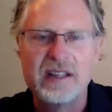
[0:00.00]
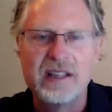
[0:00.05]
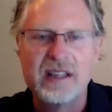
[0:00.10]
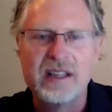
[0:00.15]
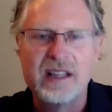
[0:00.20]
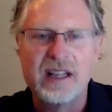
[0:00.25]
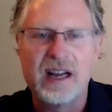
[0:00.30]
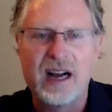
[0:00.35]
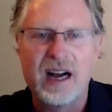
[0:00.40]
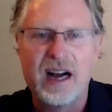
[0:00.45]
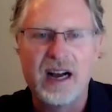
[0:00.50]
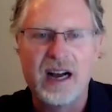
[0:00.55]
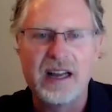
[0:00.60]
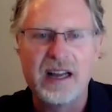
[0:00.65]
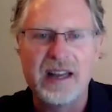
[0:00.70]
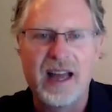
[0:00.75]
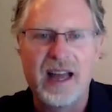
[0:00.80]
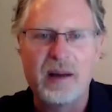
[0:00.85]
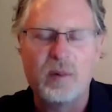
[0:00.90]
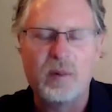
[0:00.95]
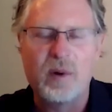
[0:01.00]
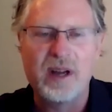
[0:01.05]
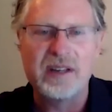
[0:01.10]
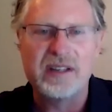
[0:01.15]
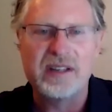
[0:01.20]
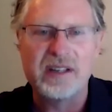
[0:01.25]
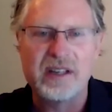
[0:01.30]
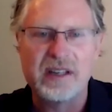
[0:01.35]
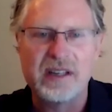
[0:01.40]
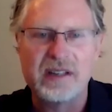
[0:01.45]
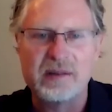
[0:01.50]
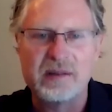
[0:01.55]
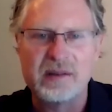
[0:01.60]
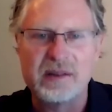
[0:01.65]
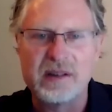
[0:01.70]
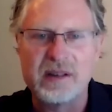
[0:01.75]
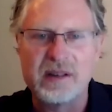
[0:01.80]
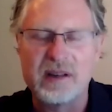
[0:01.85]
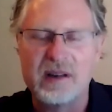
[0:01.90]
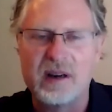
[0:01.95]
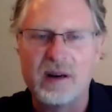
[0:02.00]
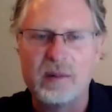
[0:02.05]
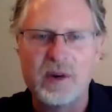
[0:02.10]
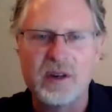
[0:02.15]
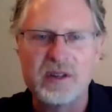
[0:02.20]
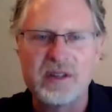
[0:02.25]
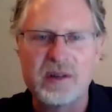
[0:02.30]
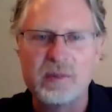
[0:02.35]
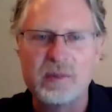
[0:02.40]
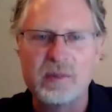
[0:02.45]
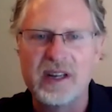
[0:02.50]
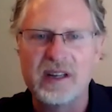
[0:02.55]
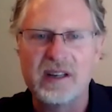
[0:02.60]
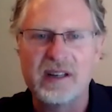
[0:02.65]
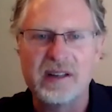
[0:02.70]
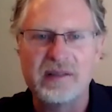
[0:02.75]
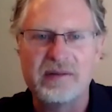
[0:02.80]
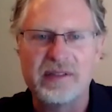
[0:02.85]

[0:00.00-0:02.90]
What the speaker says: and that went to almost immediately